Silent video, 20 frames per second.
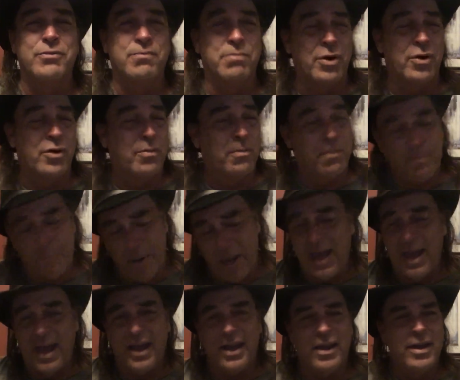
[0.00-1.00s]
Boom,
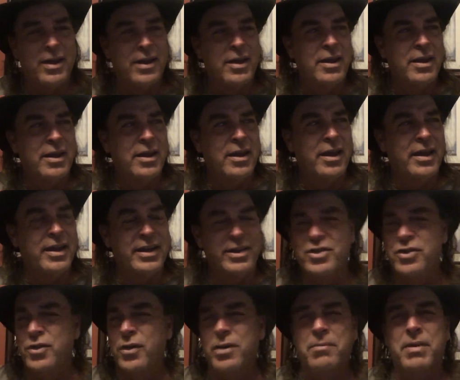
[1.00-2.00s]
bang. And
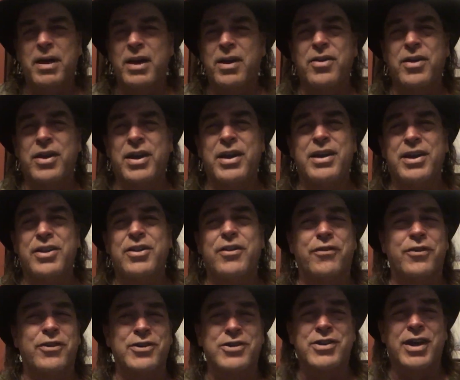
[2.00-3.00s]
it's doing better than it did the
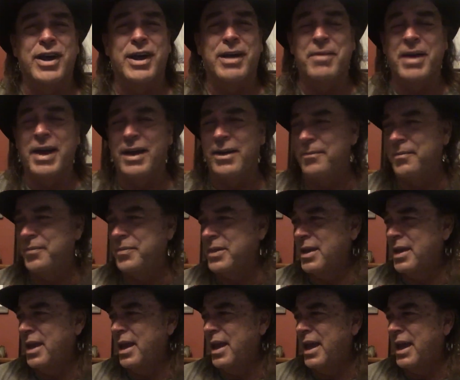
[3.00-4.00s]
first time out.
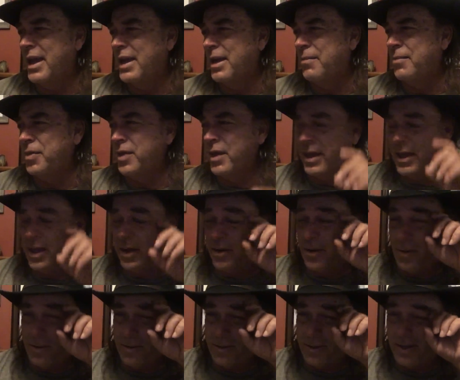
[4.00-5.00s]
And I'm thinking,
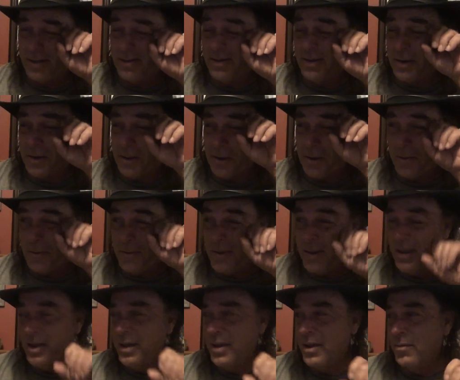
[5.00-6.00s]
hold it, you know?
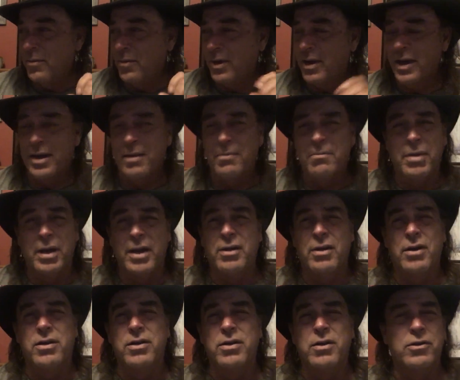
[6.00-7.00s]
We're getting
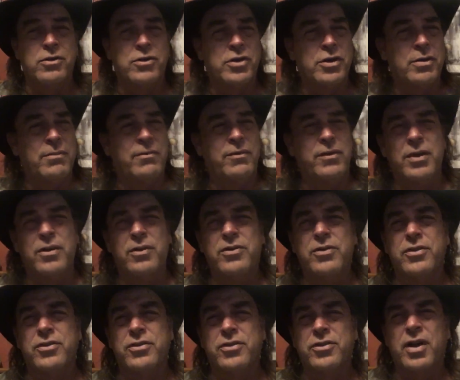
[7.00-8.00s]
better YouTube
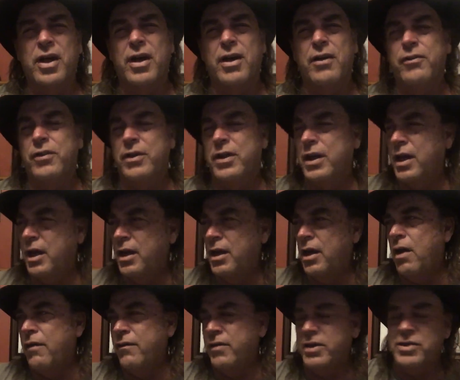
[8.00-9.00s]
views and stuff, and
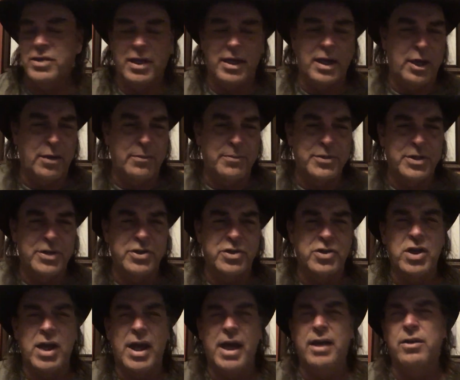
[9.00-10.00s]
obviously it helps this
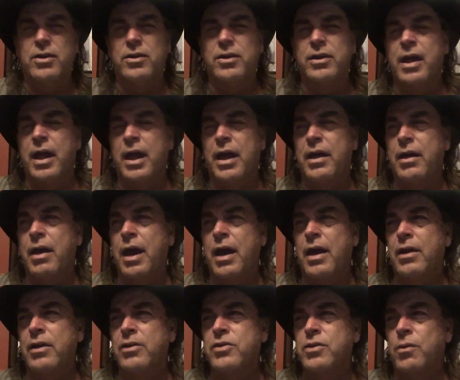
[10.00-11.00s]
channel, and
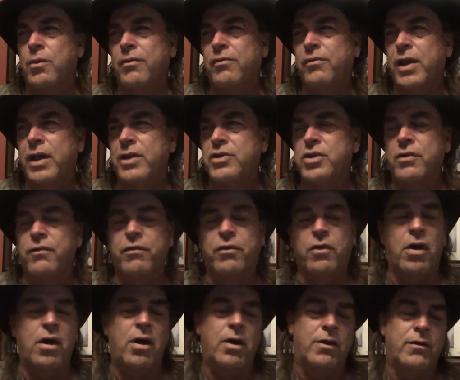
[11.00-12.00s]
it's a reflection
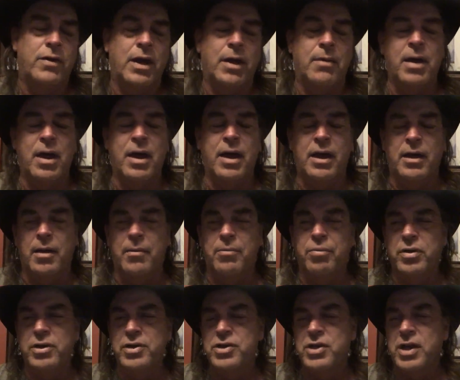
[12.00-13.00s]
for all, and I
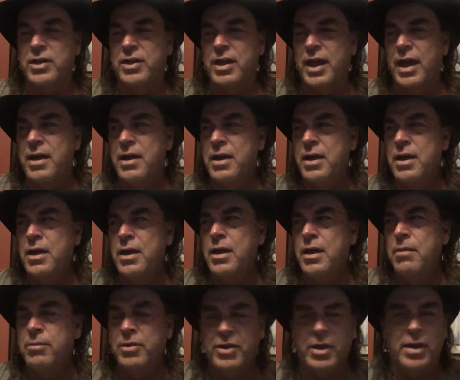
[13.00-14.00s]
appreciate that.
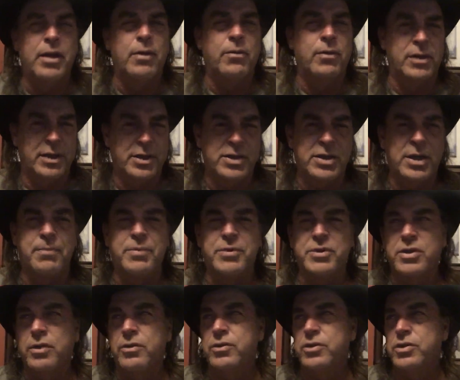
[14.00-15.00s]
But then they released
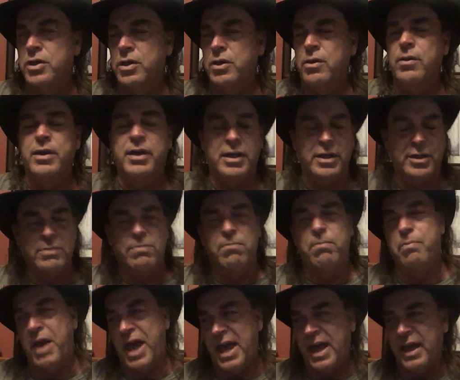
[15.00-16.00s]
episode 2, and it's
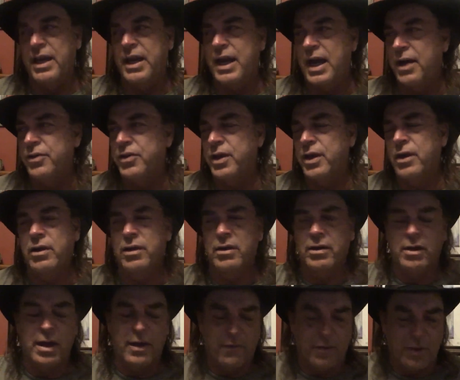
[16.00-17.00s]
banging out there,
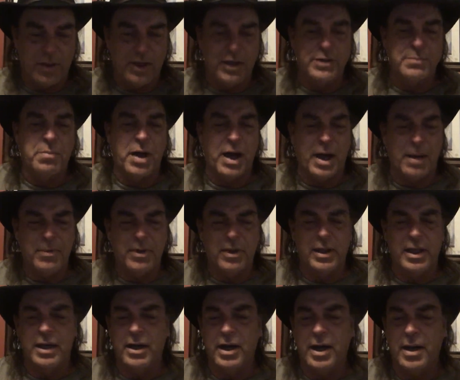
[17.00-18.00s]
and everything's
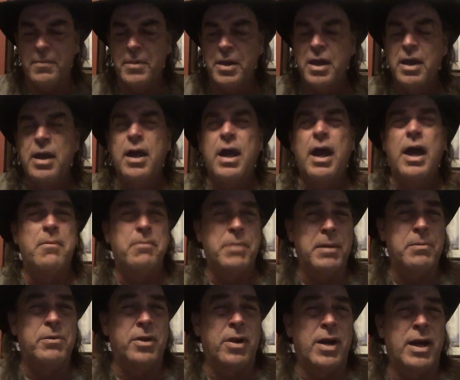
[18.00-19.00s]
populated up. And
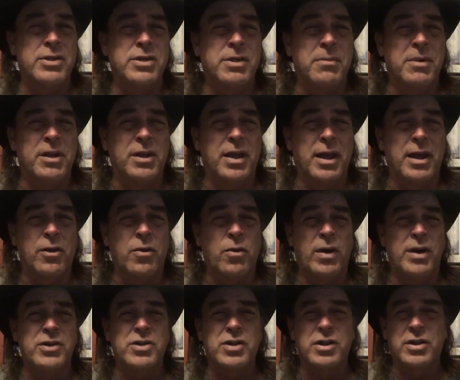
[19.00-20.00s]
people are asking me a lot of
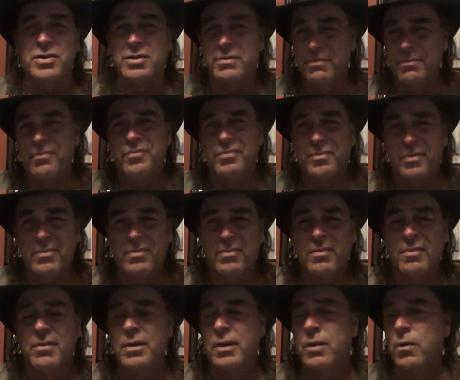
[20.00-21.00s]
questions.
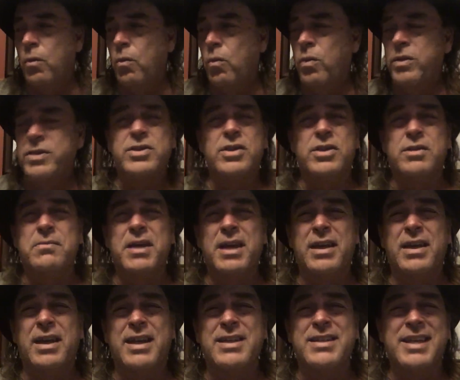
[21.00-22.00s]
What's this
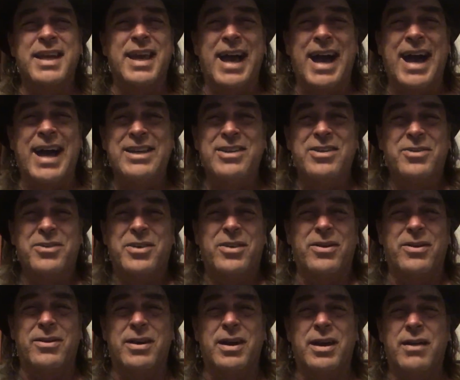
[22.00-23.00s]
mean? And I say, I don't
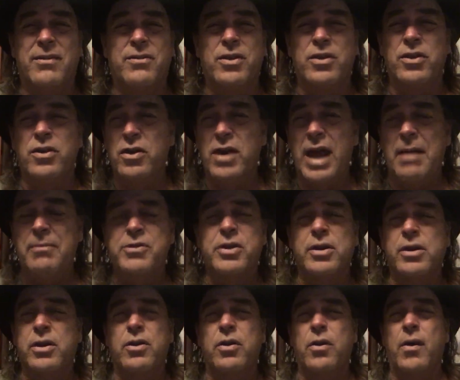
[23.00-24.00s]
know. I have
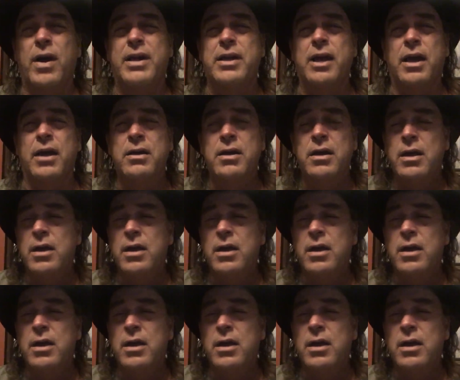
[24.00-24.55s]
absolutely no idea.